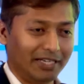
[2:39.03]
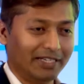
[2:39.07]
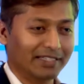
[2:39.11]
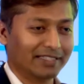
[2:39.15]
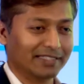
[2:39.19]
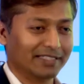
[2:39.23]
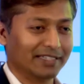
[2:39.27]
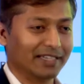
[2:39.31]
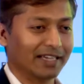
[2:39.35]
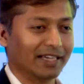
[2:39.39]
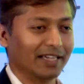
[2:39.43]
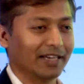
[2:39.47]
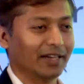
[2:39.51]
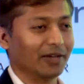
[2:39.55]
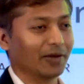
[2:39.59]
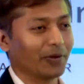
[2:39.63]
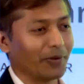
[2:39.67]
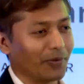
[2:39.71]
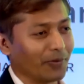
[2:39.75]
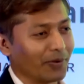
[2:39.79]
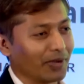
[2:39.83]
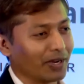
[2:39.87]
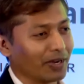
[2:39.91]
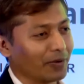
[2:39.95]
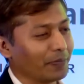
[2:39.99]
is done
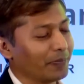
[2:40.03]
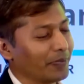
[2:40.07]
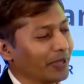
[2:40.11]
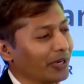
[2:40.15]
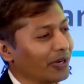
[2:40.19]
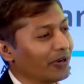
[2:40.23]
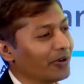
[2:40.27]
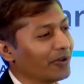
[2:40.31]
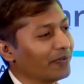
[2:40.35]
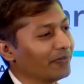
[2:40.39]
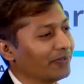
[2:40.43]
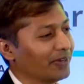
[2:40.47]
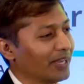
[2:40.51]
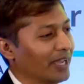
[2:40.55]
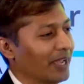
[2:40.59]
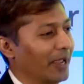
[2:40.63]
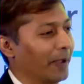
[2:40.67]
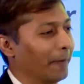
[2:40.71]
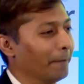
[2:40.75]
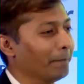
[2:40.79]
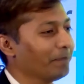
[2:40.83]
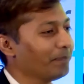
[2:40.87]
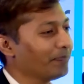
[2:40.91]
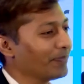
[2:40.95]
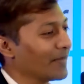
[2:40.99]
over a period of
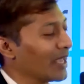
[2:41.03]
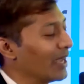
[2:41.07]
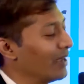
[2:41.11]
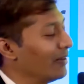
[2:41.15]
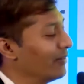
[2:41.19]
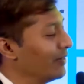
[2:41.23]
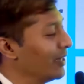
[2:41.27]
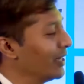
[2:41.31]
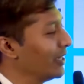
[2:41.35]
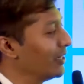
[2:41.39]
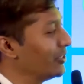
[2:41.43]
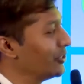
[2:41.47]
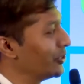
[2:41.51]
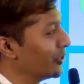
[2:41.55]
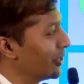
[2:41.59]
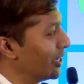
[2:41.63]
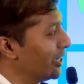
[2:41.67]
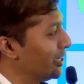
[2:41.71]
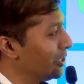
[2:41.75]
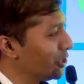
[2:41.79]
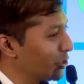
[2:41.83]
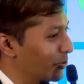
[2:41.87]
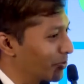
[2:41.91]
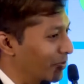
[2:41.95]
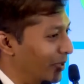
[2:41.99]
time. And when I
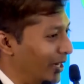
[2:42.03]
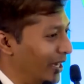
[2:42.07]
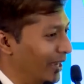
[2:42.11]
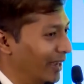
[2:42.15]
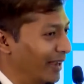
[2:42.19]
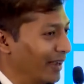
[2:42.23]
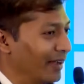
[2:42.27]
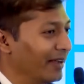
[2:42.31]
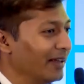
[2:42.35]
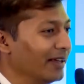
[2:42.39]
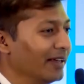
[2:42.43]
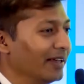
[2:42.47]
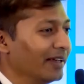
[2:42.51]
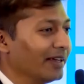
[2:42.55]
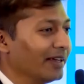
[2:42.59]
joined Sprng,